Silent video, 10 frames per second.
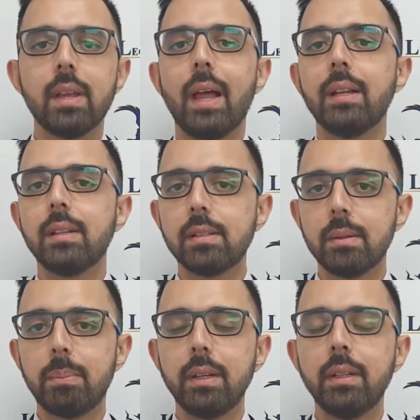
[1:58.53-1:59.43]
and
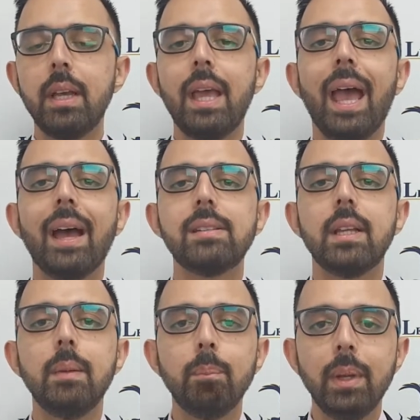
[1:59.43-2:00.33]
discipline as a
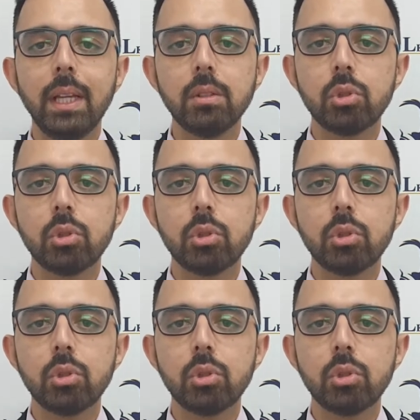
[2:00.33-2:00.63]
means